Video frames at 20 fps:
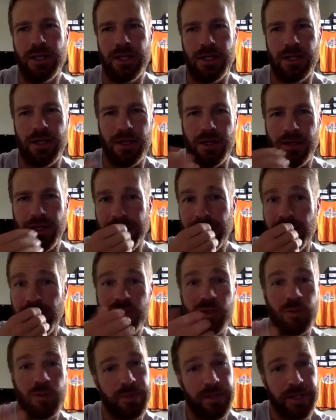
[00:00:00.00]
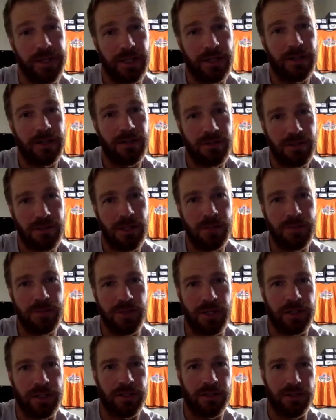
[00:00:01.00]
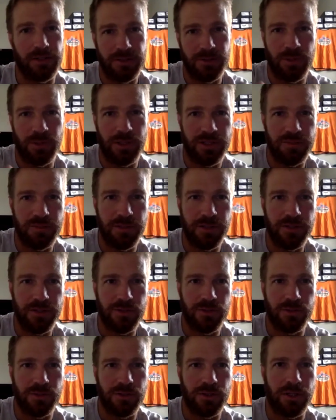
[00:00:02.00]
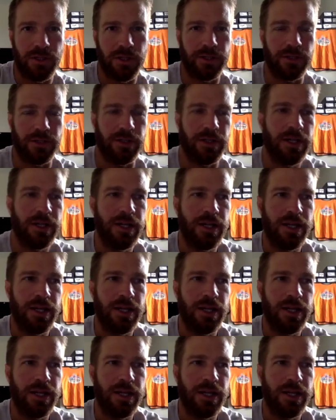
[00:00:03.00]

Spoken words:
and also playing club soccer as well as middle school soccer,